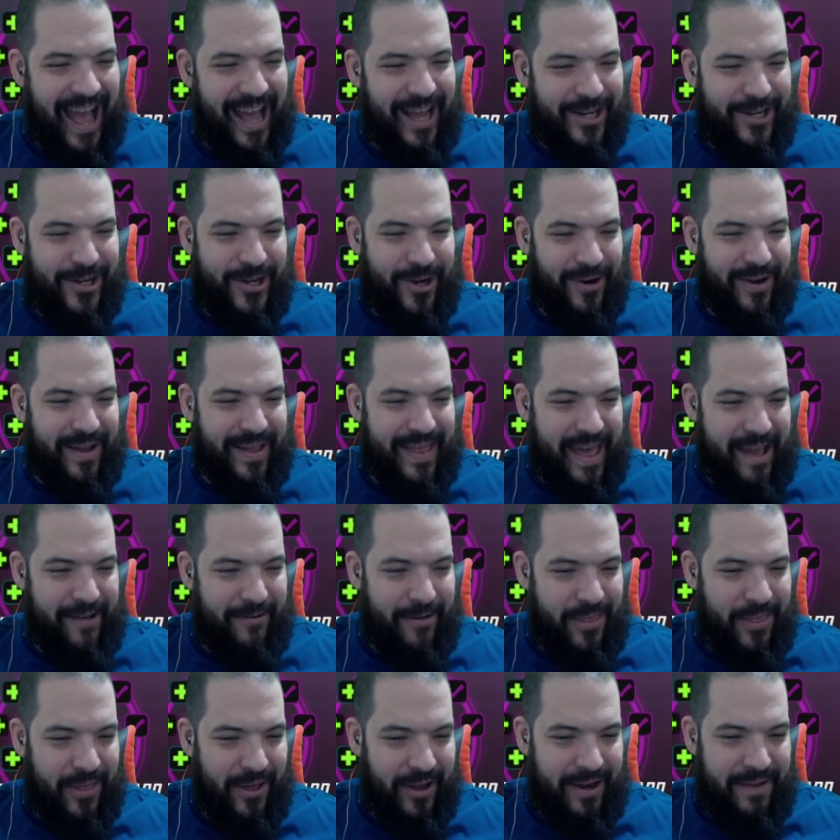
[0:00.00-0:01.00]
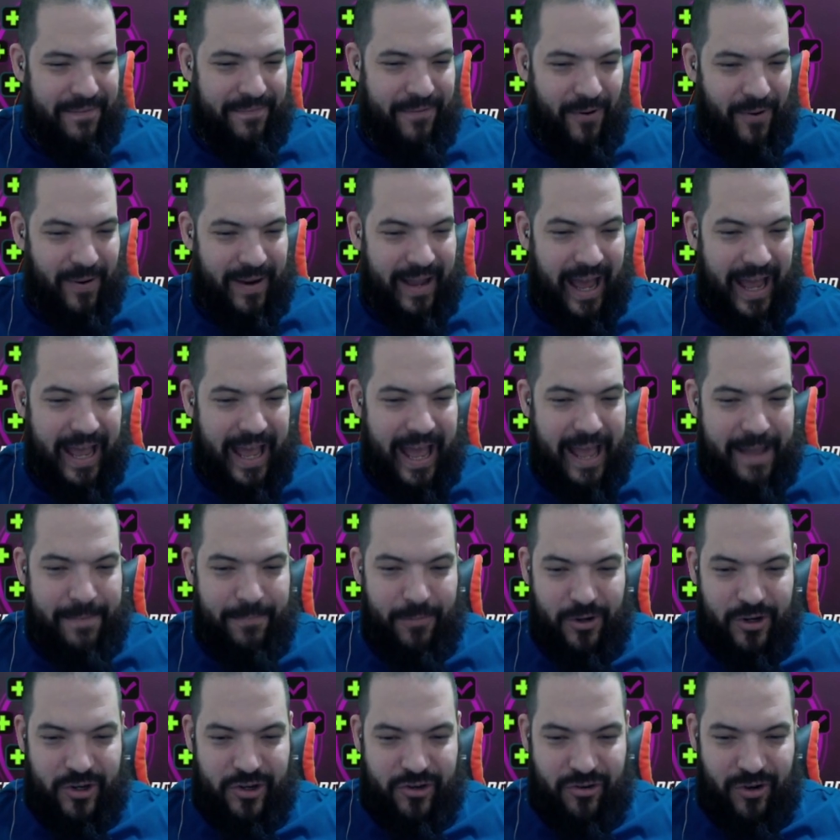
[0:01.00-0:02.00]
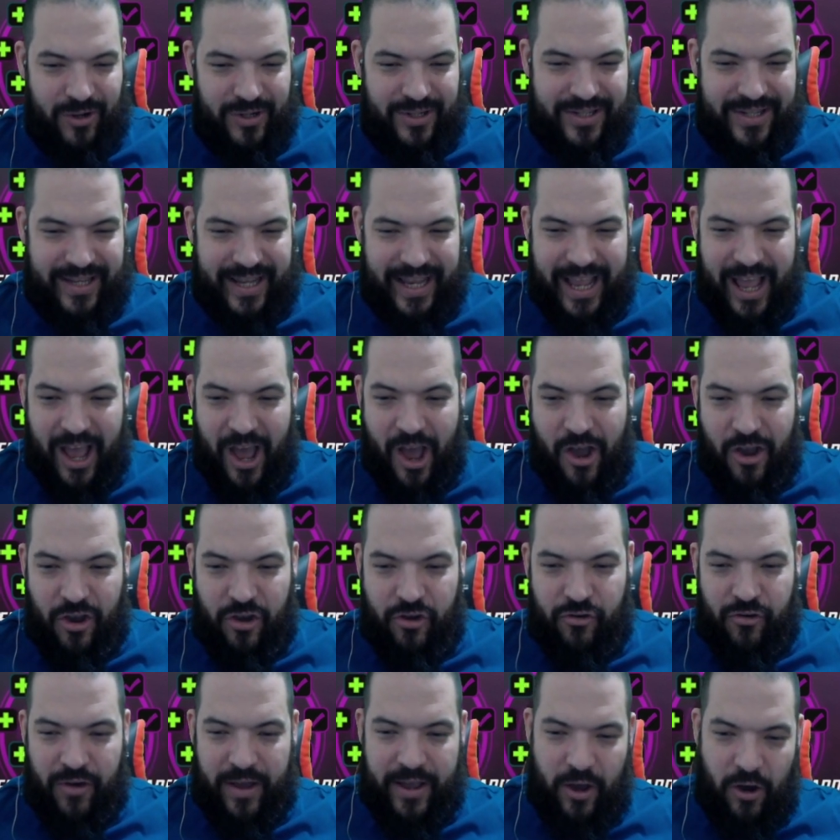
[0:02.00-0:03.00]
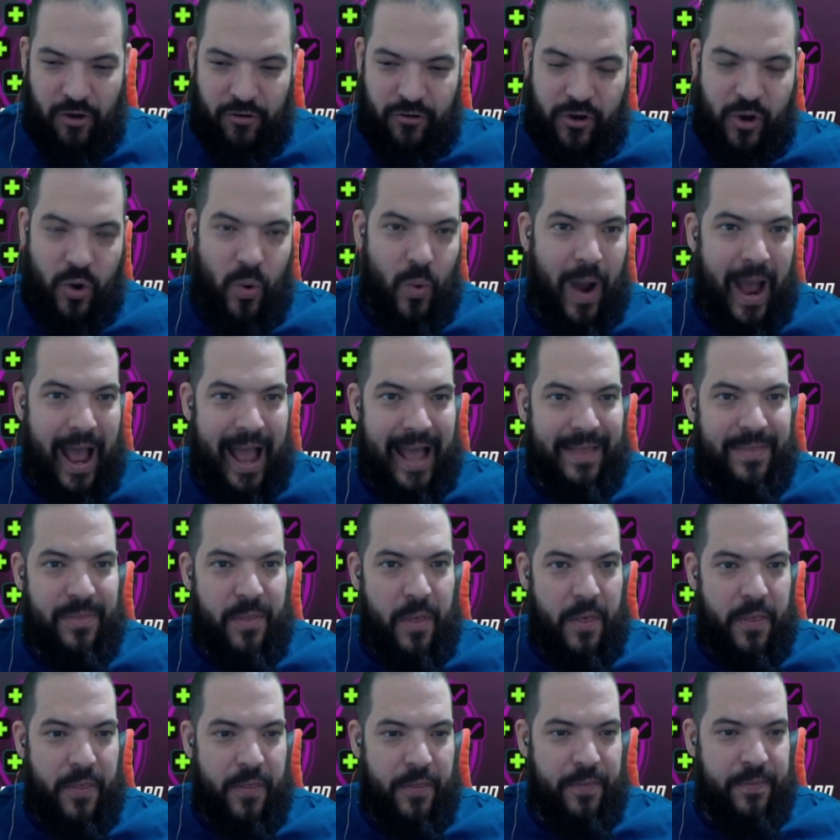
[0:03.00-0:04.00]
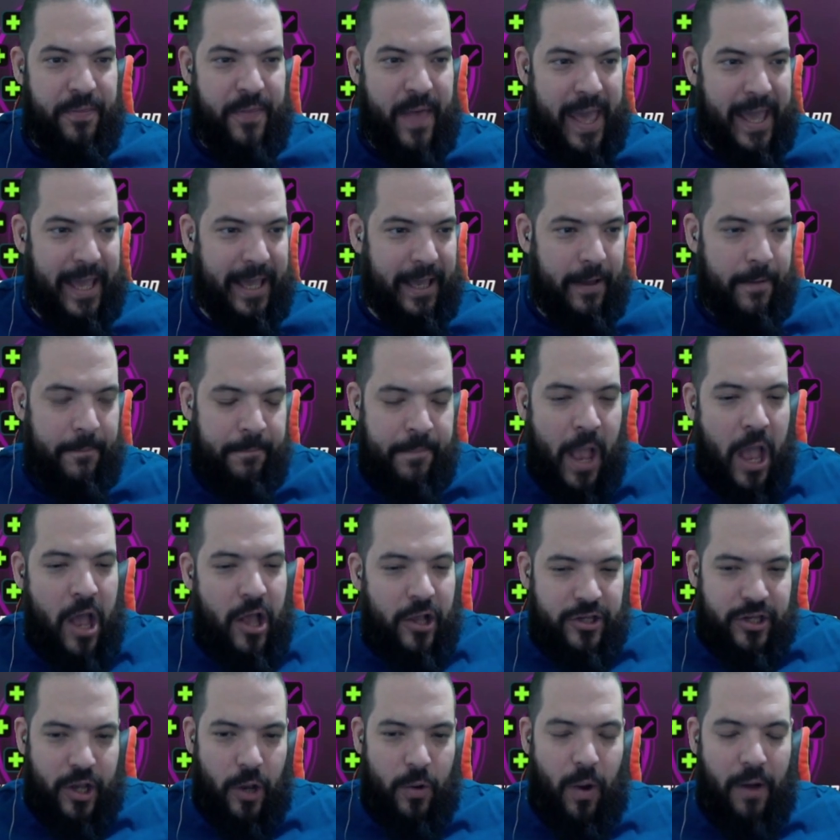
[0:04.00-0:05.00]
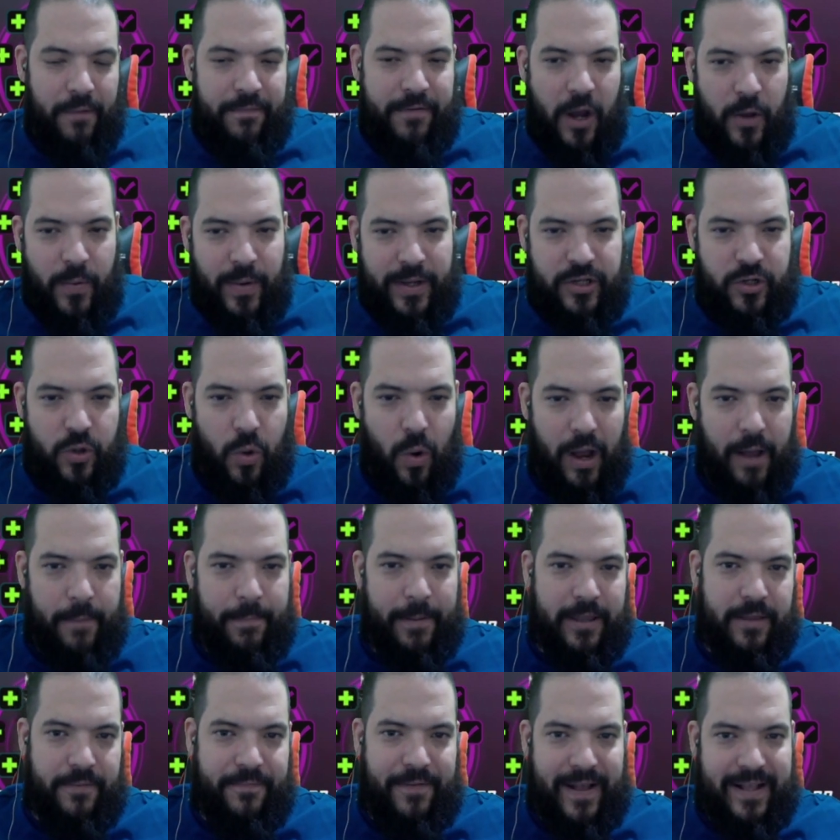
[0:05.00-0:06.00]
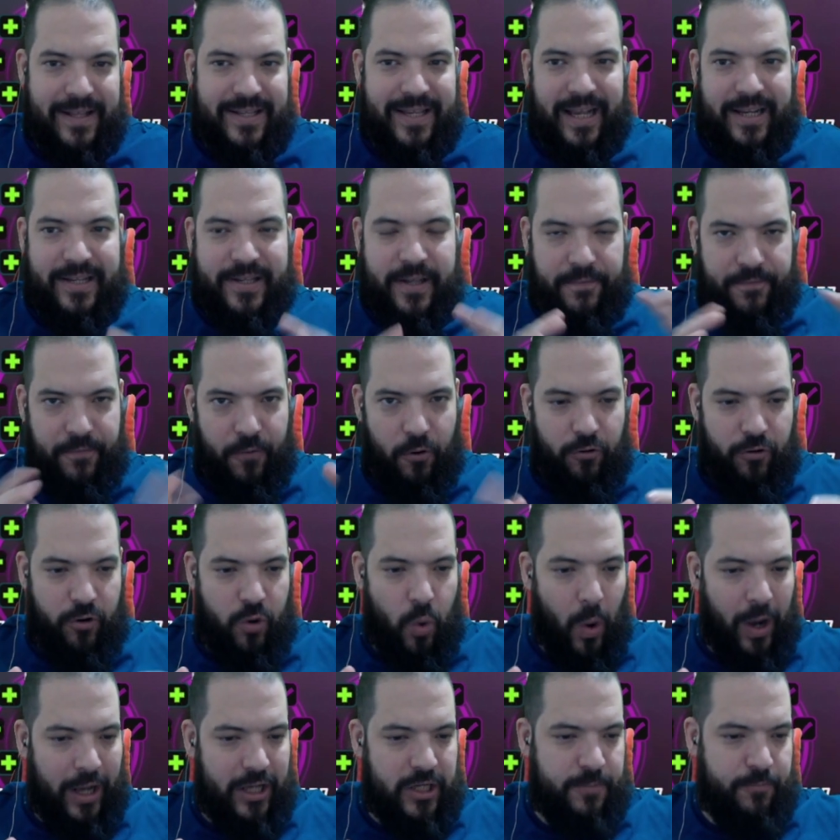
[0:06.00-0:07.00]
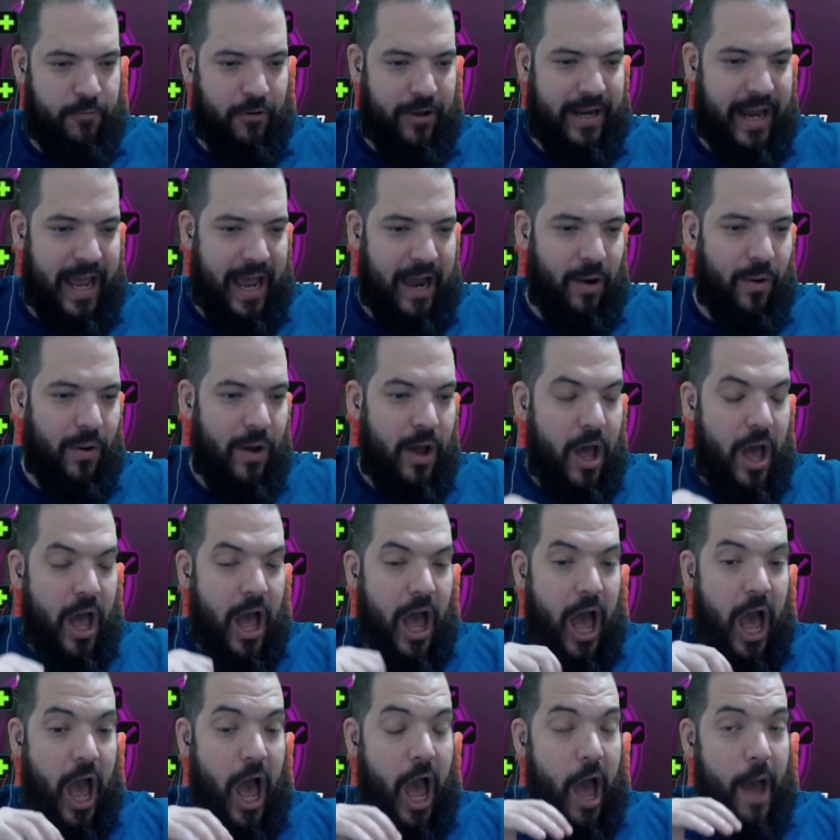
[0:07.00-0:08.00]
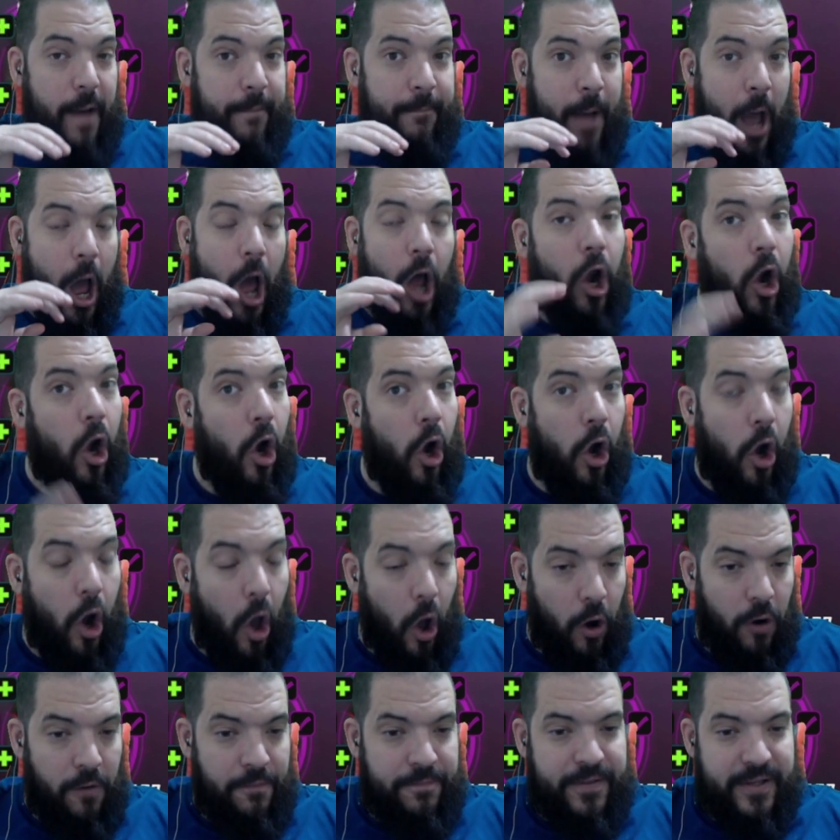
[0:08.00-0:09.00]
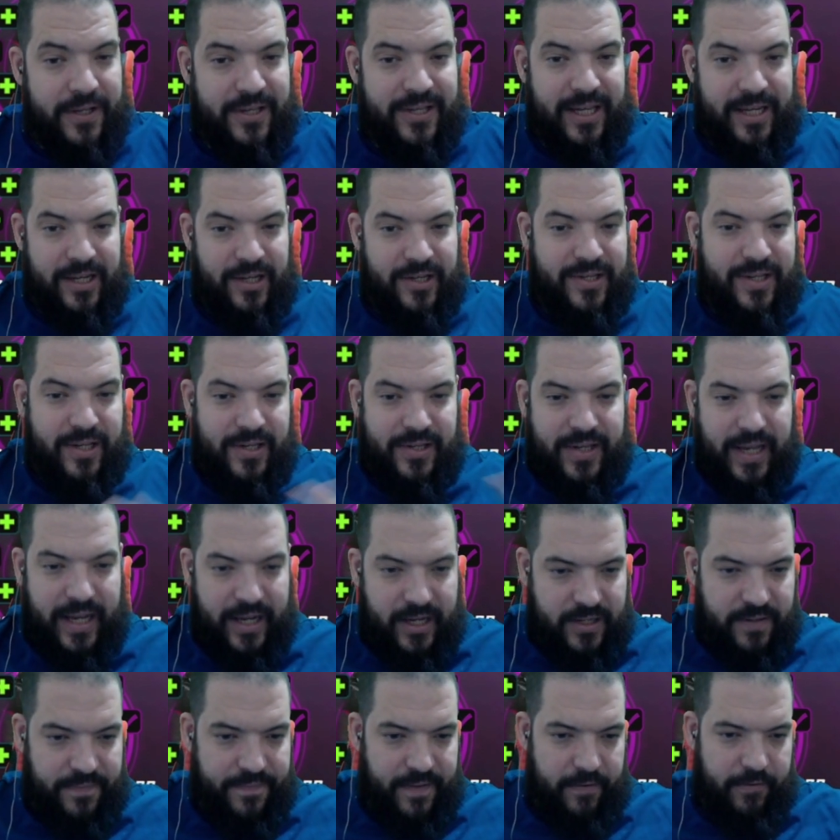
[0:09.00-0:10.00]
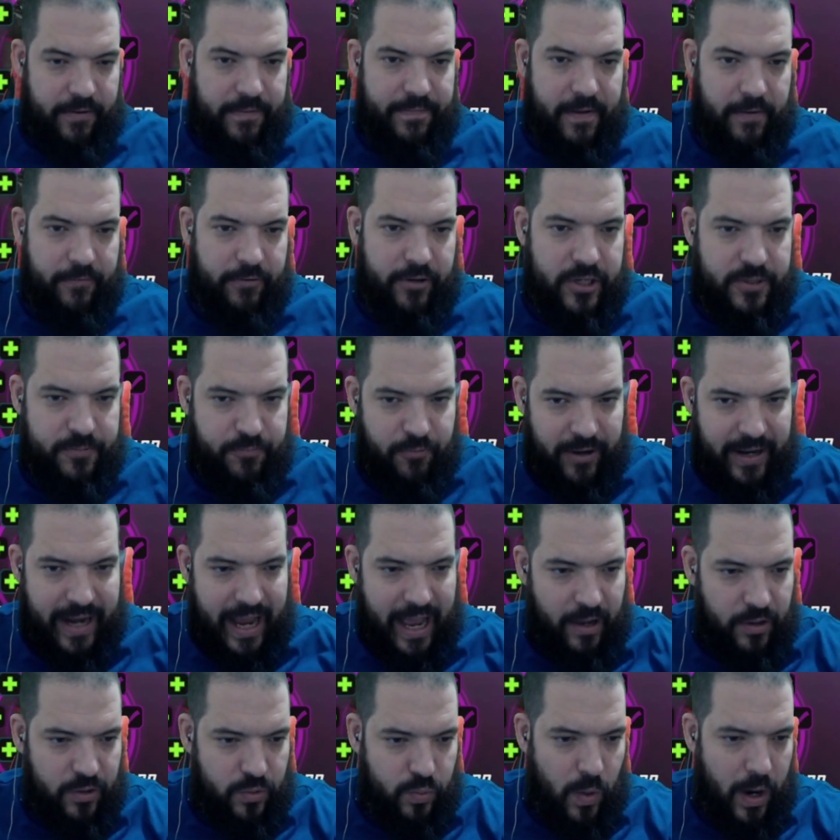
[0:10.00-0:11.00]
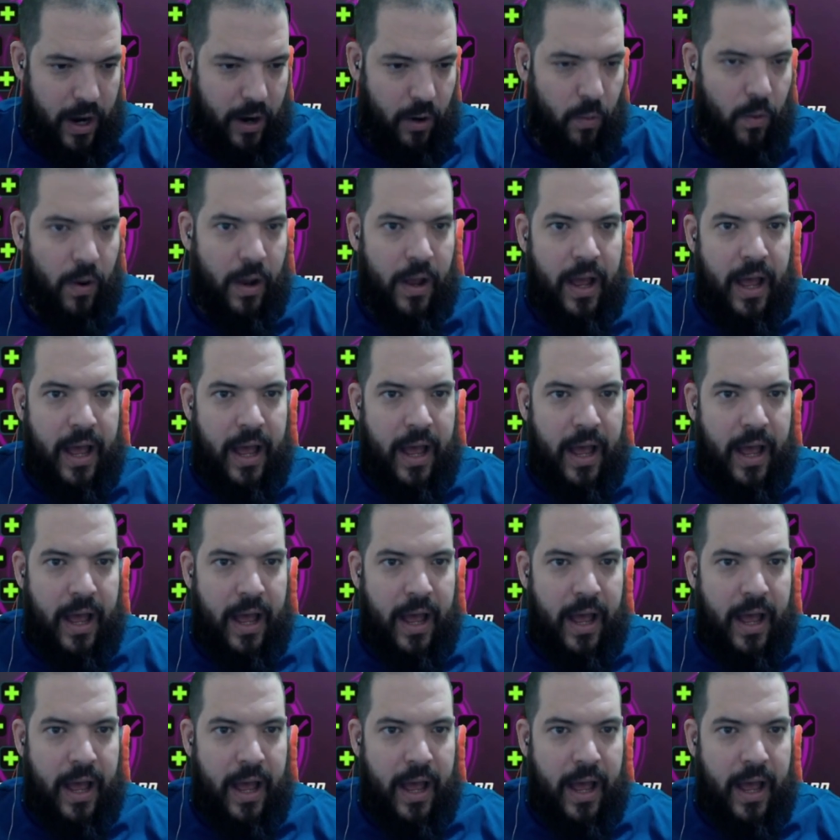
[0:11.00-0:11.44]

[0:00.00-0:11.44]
Shocker there at 34k, A Monstrosity, Kree Oracle, and the Thing. So I've noticed quite a bit of the Fantastic Four are quite spread out. A lot of the Sinister Six are very spread out as well.